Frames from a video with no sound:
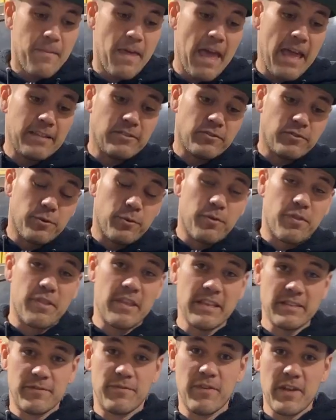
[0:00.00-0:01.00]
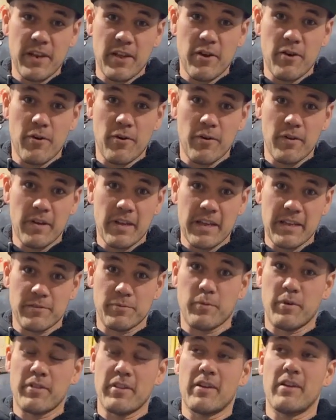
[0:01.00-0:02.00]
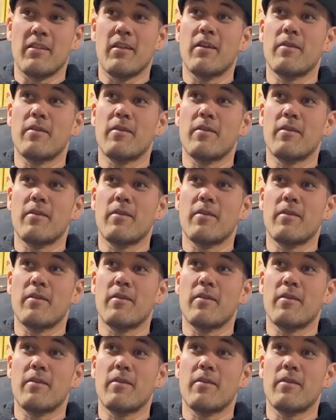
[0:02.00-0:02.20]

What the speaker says: And so this video is one that a lot